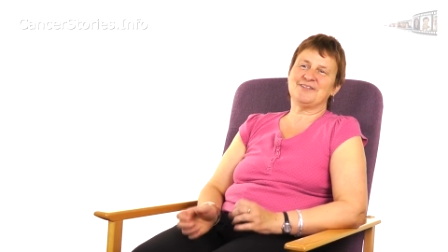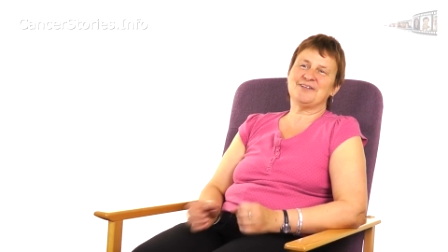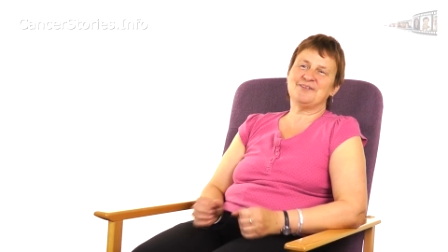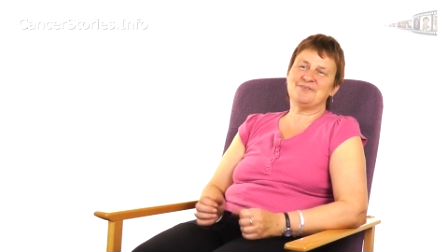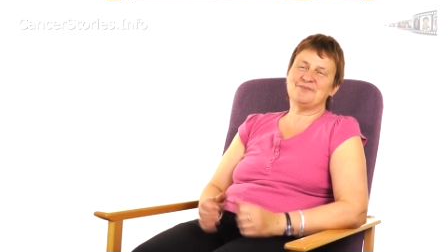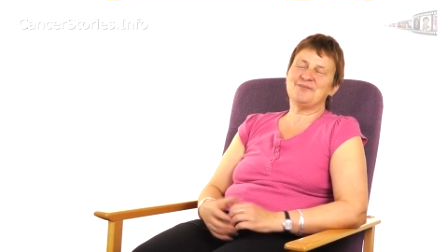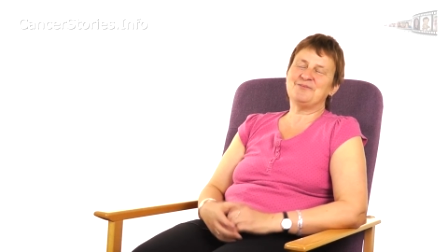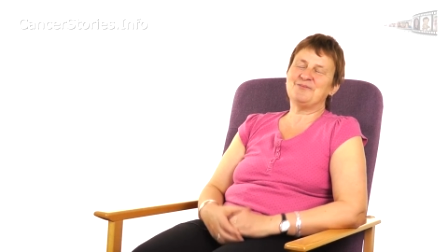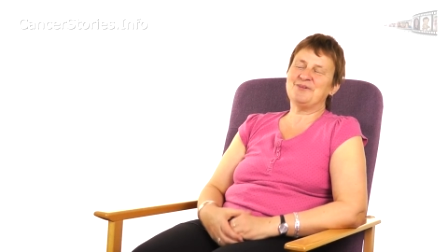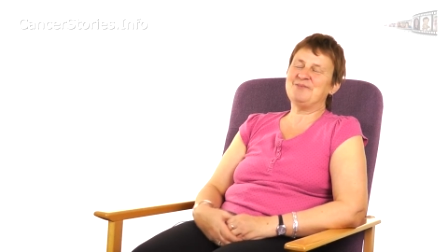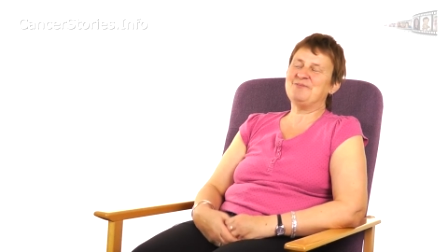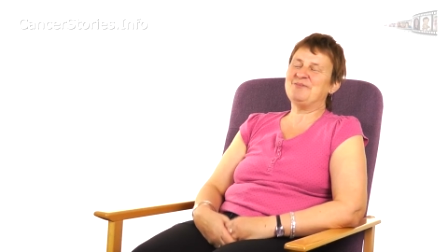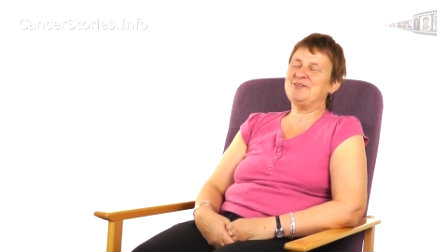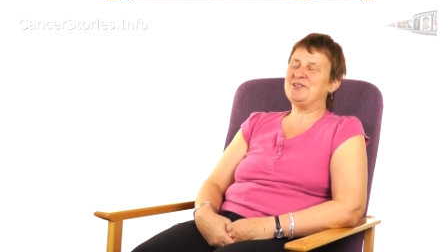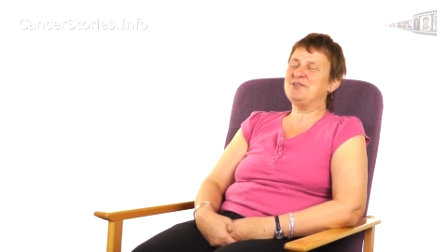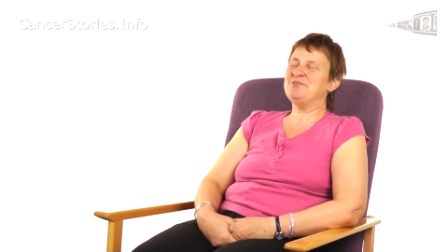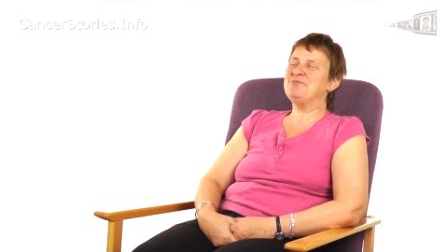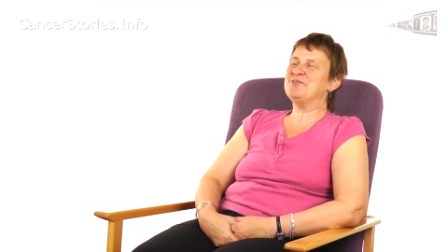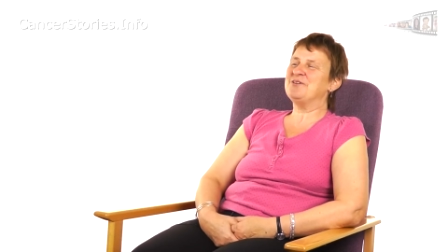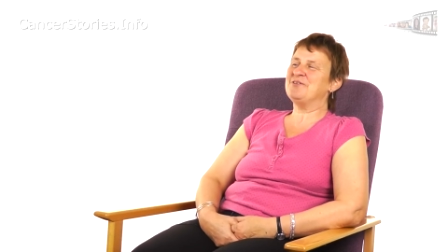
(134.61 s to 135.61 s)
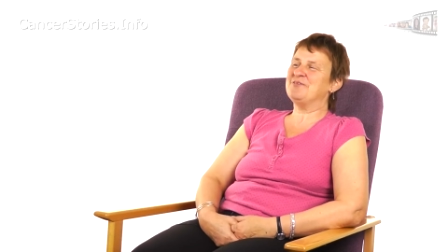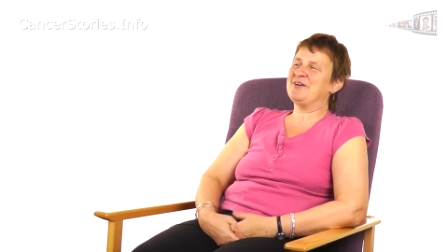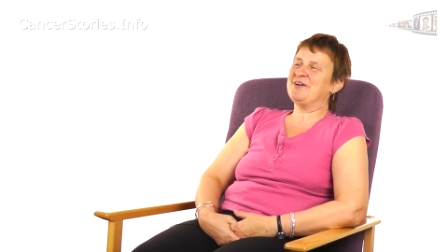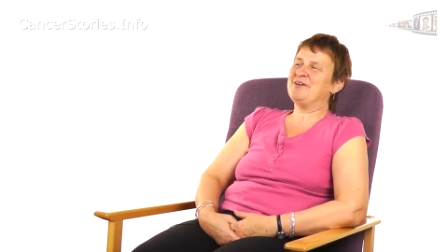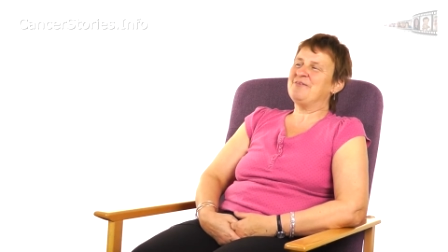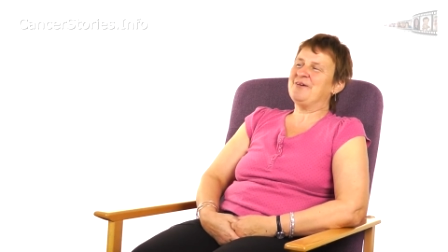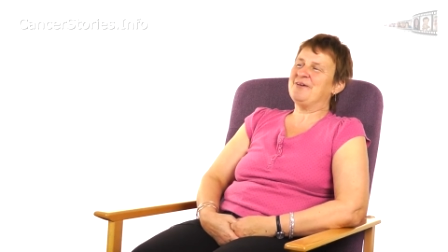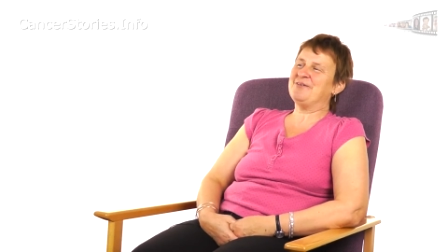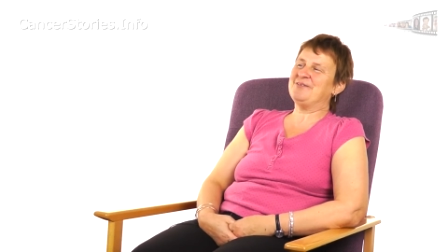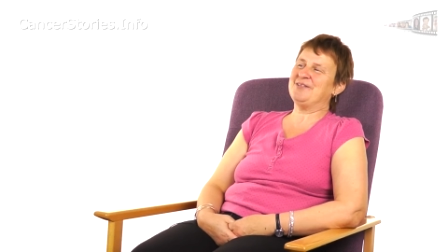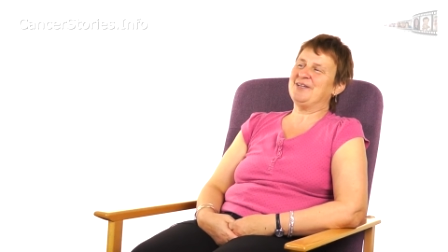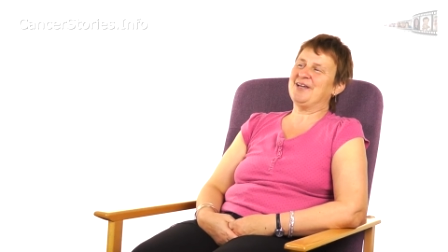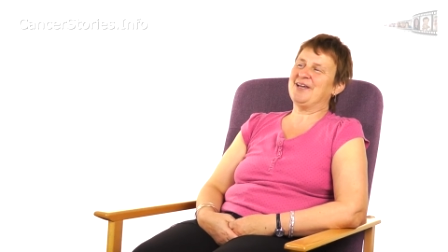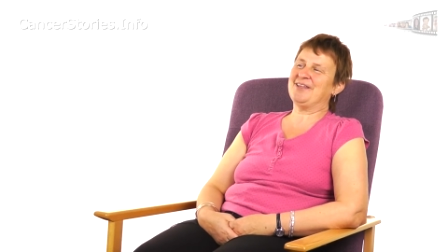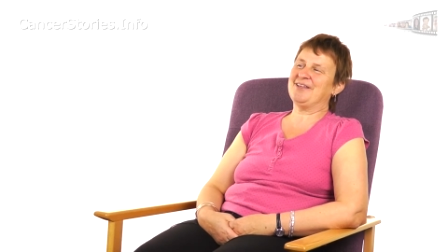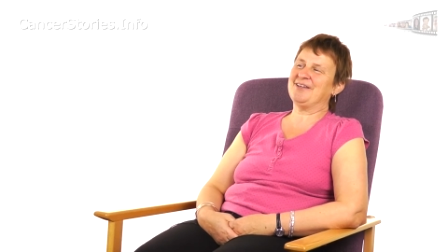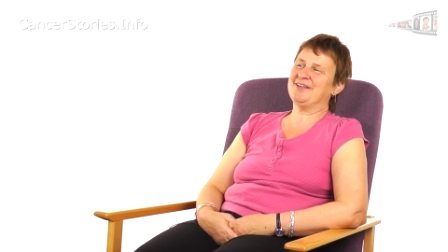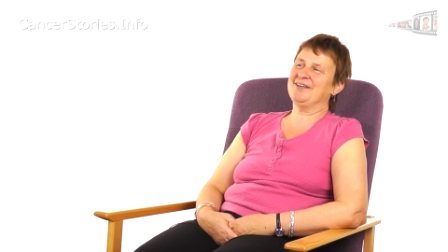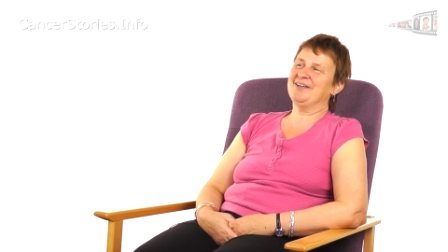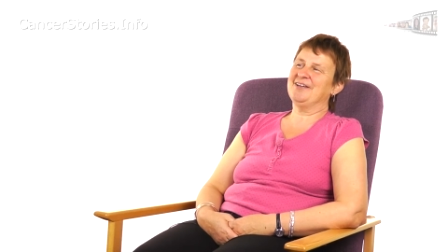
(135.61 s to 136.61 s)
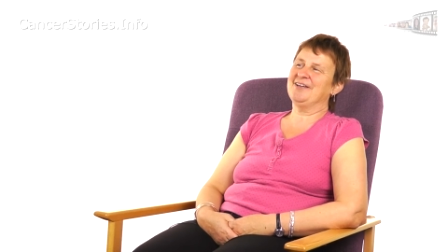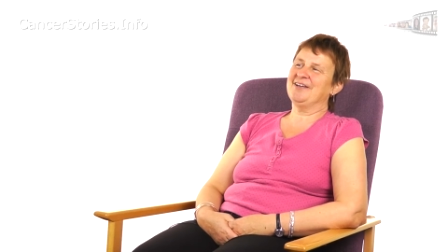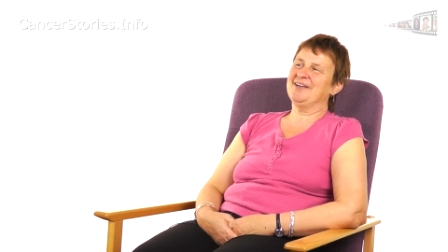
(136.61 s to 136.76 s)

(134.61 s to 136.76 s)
So we do work very well together.